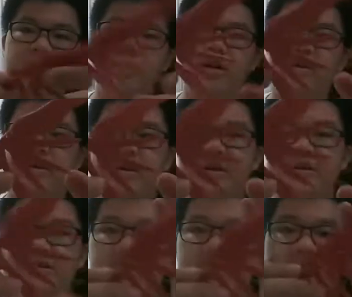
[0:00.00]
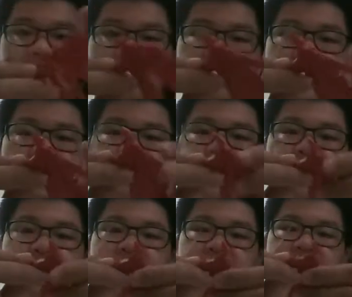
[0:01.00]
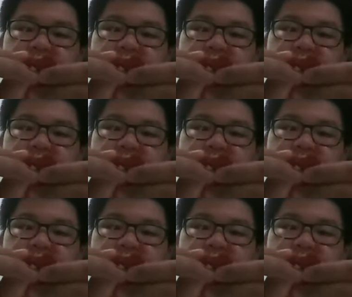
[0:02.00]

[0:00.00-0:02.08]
There it is. There's the clicking joint.